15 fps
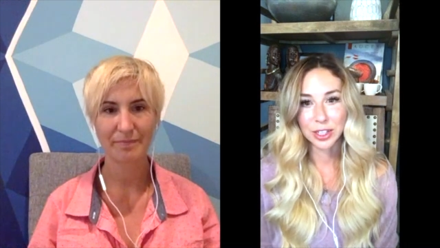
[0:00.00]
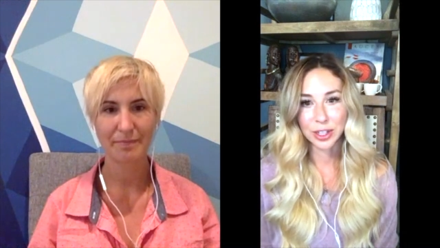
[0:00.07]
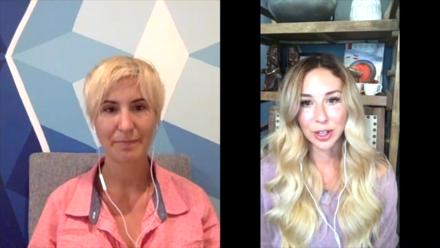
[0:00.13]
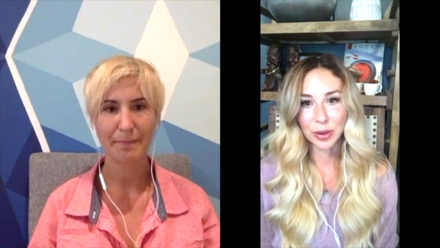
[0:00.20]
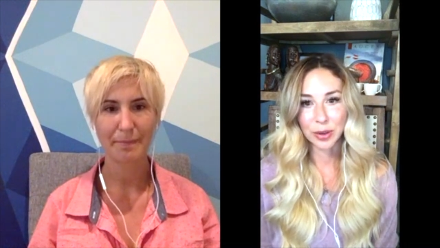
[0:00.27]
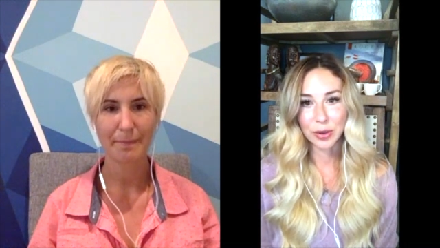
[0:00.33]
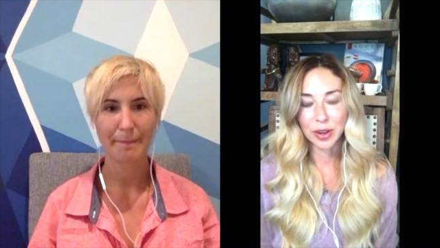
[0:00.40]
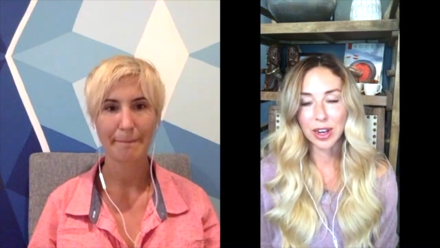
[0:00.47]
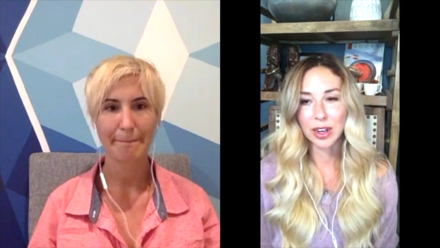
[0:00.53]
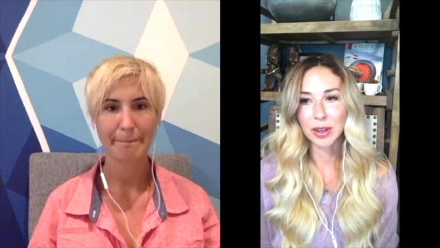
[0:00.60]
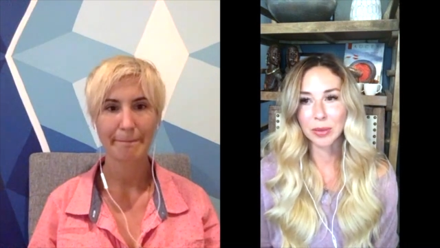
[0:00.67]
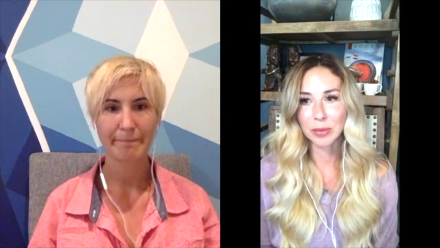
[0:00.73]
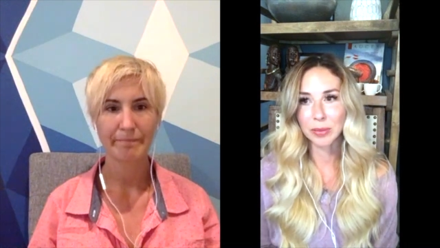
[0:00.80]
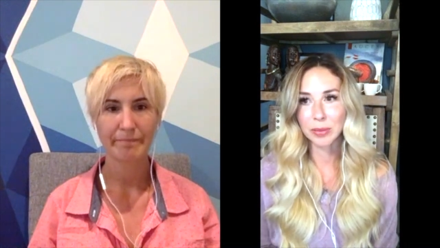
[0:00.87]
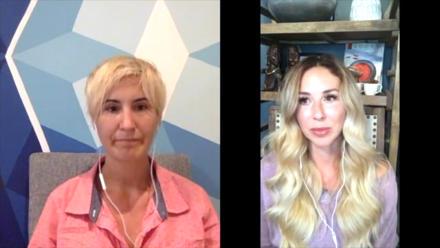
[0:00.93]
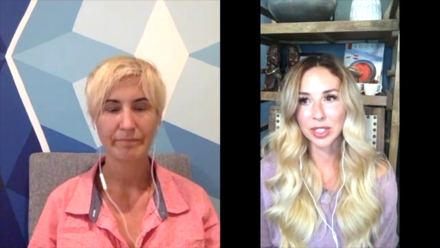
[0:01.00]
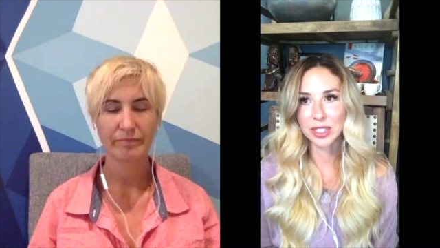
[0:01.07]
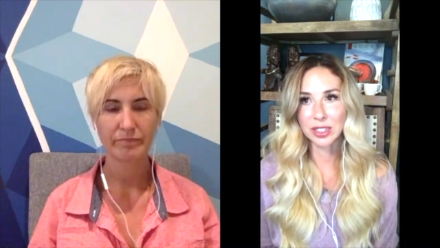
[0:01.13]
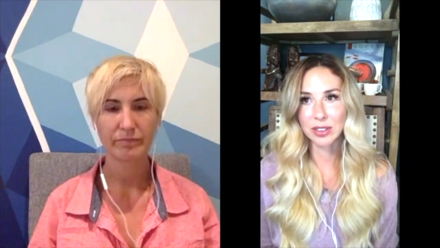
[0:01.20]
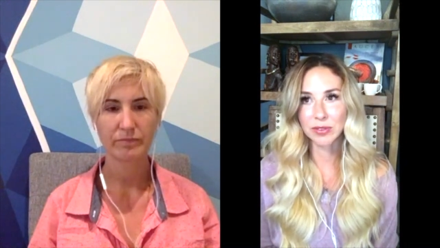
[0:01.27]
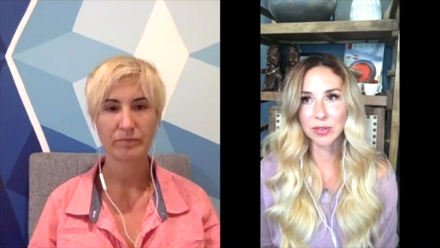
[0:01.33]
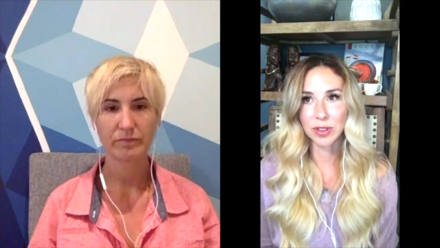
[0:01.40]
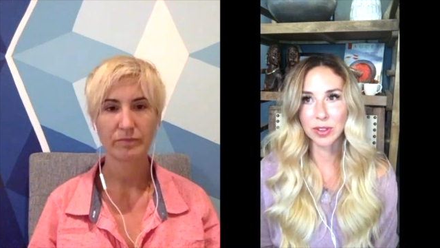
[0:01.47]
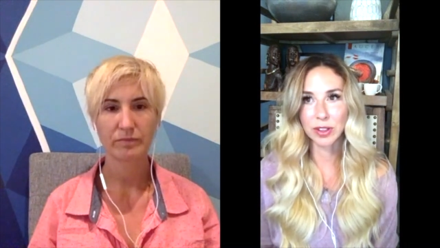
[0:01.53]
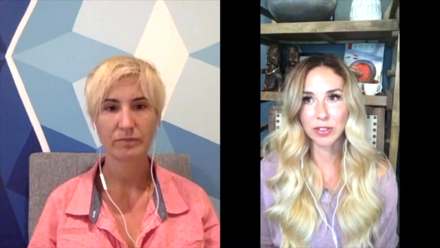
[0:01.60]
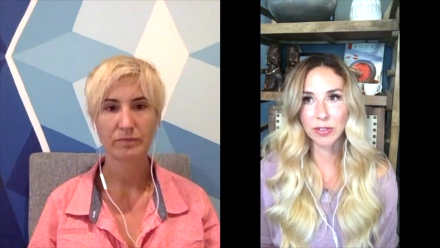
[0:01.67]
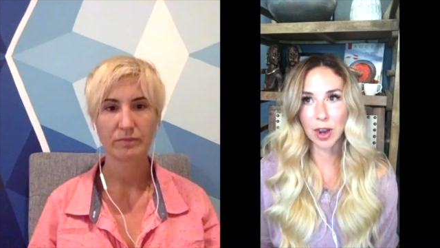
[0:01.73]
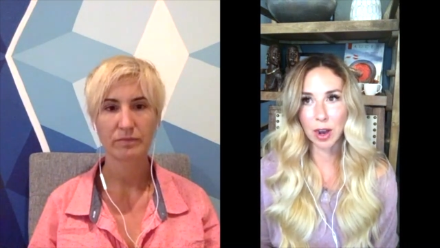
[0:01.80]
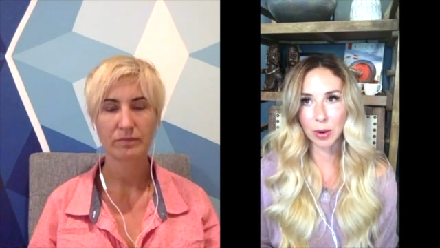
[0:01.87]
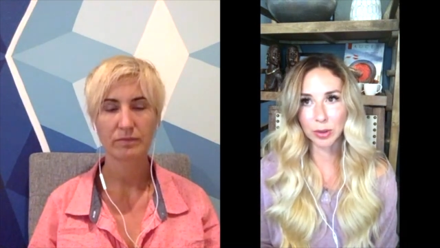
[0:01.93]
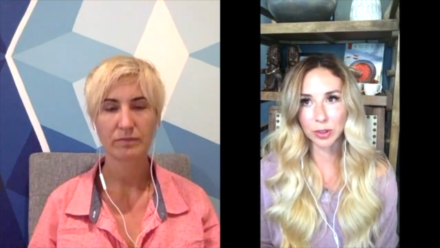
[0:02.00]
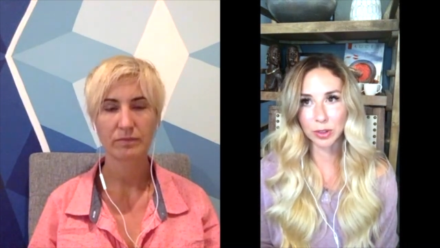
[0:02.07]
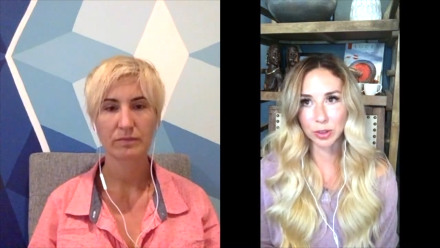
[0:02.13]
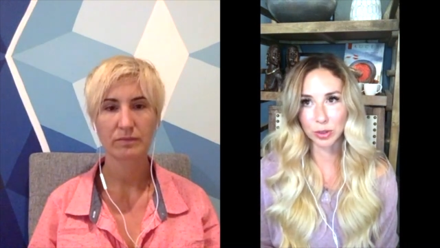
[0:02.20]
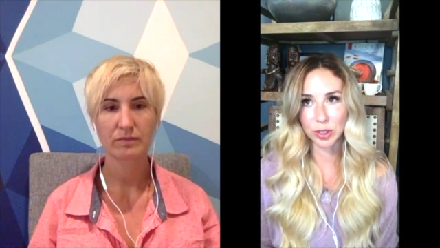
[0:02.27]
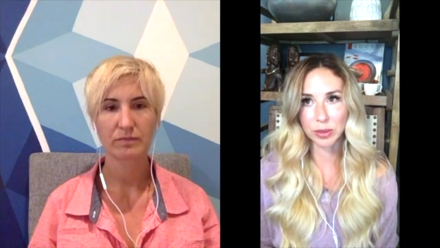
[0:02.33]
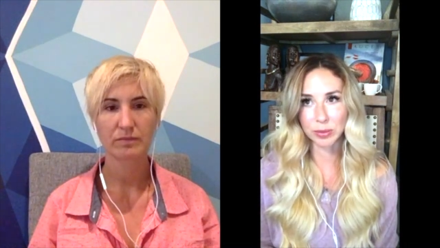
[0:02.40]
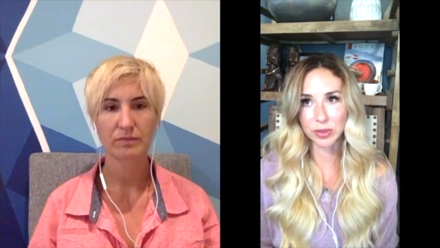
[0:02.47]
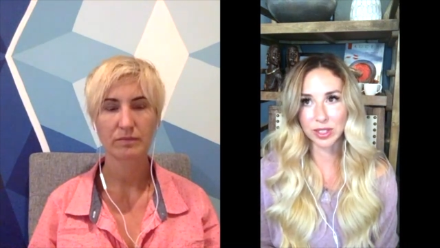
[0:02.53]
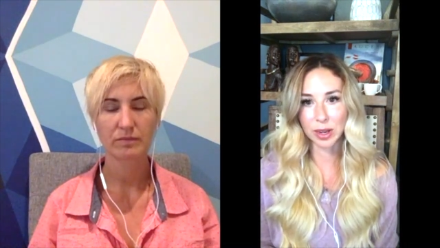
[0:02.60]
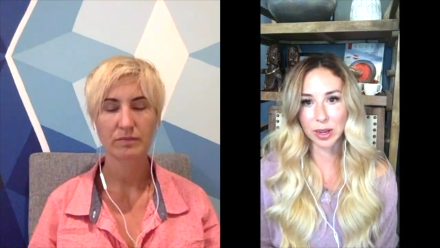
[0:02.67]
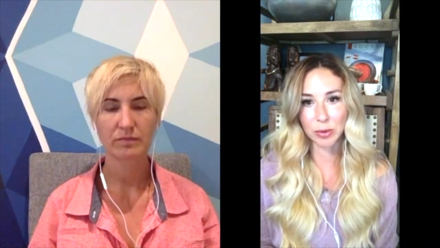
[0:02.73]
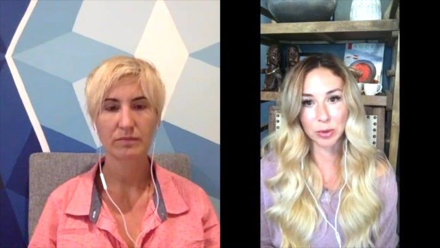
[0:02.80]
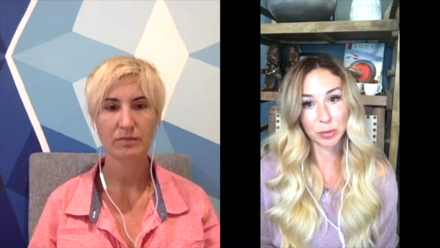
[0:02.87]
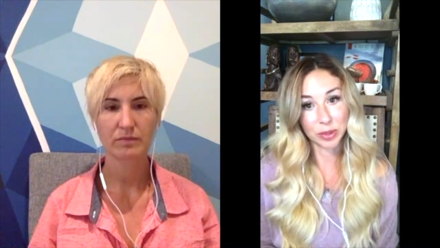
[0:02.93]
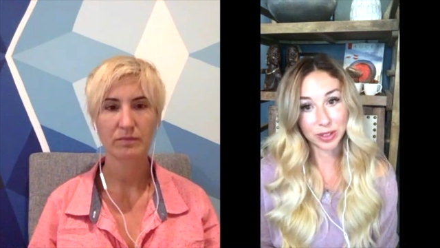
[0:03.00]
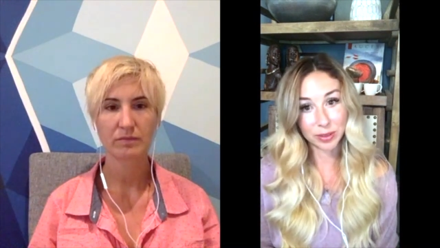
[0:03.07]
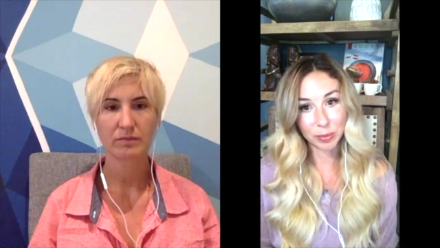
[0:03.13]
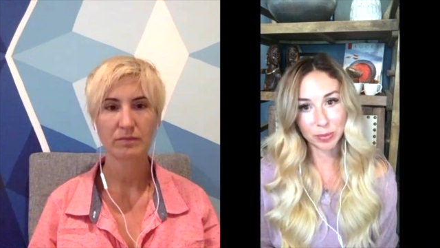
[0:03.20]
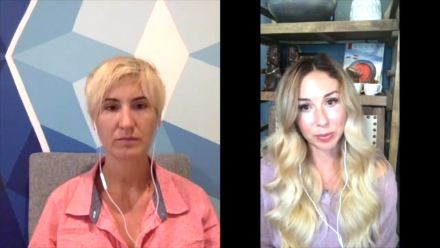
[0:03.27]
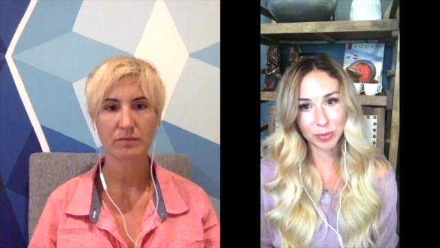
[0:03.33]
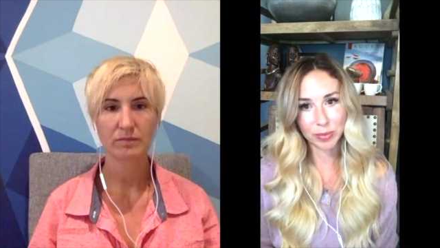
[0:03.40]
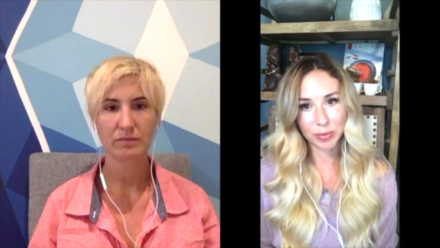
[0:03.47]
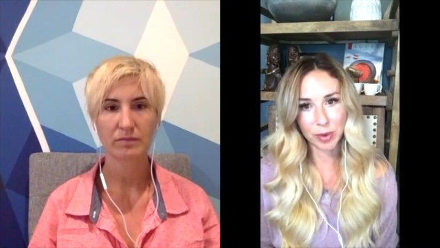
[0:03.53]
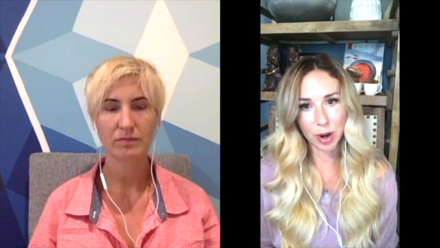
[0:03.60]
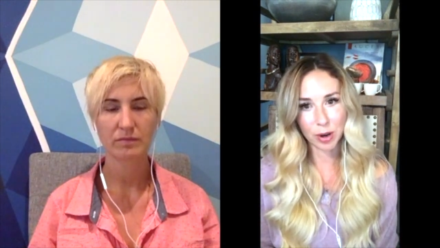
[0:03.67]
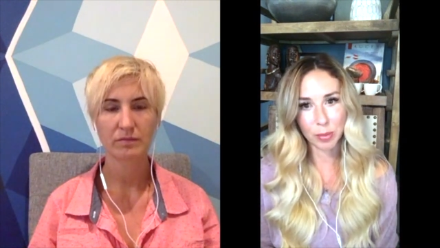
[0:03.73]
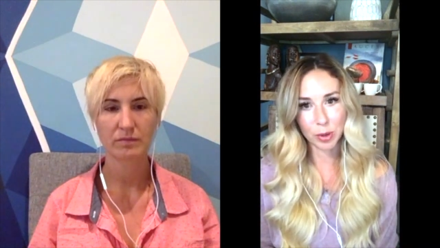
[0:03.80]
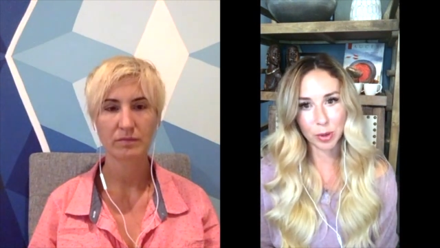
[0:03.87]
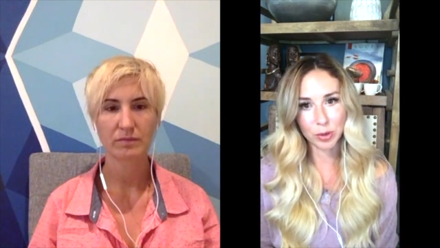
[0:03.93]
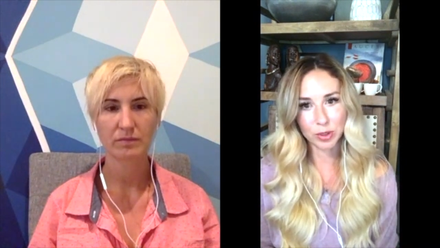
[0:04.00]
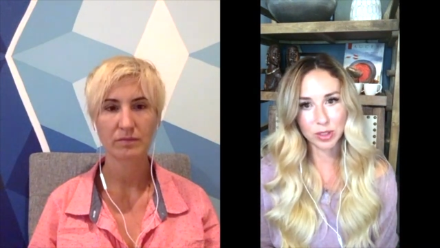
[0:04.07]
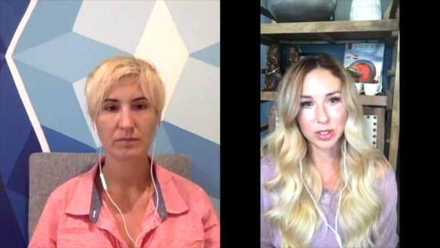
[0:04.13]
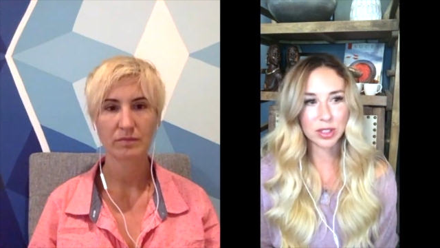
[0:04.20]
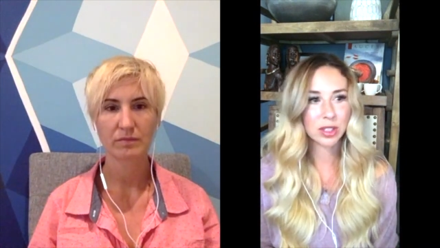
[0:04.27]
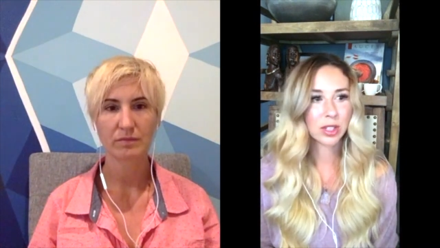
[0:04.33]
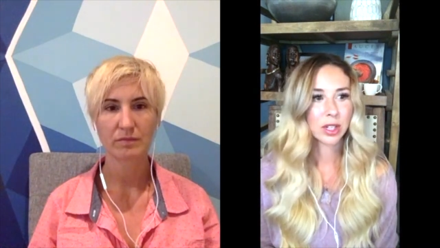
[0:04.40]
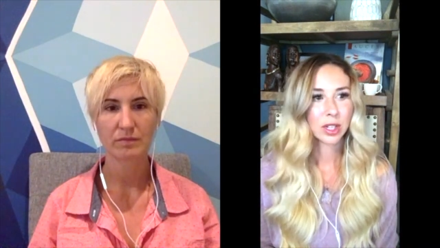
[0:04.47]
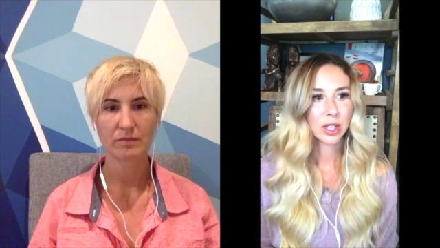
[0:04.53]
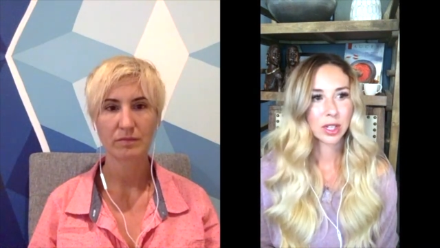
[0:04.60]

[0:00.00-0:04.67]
Speaker 1: You know, um, because if if our dreams, that would be our most